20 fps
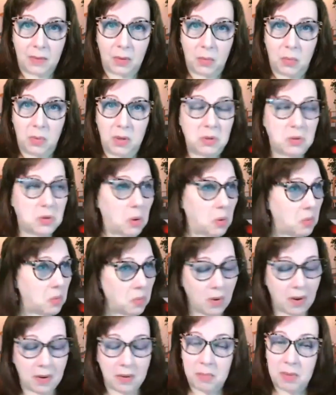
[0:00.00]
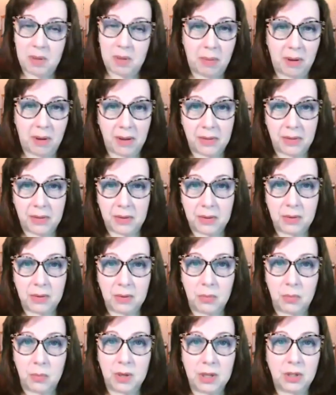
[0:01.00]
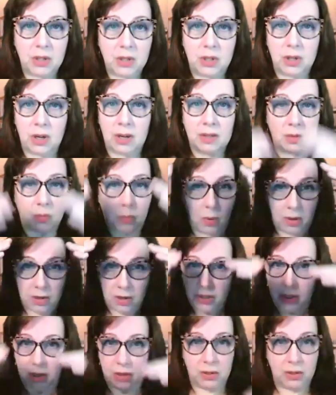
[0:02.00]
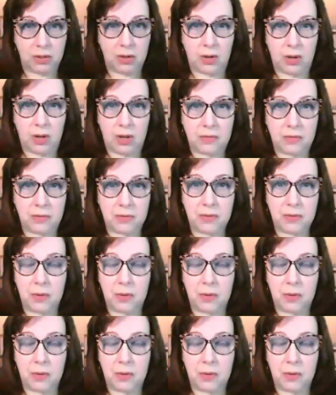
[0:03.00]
We don't want to be bothered. We just want to turn off.